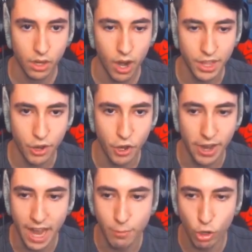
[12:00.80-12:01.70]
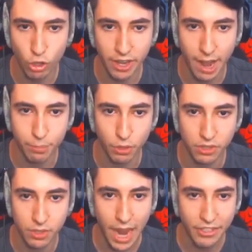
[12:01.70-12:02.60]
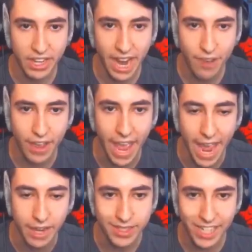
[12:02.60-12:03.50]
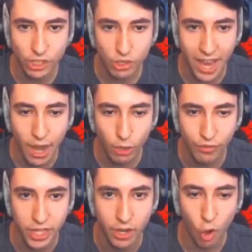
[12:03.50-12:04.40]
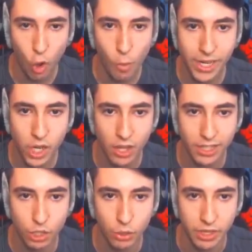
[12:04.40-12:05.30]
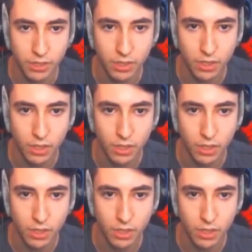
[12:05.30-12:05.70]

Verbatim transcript: All right, there we go. I got more golden apples. I think I have a head. Yes, there's a head over here. Oh my god, let's do this.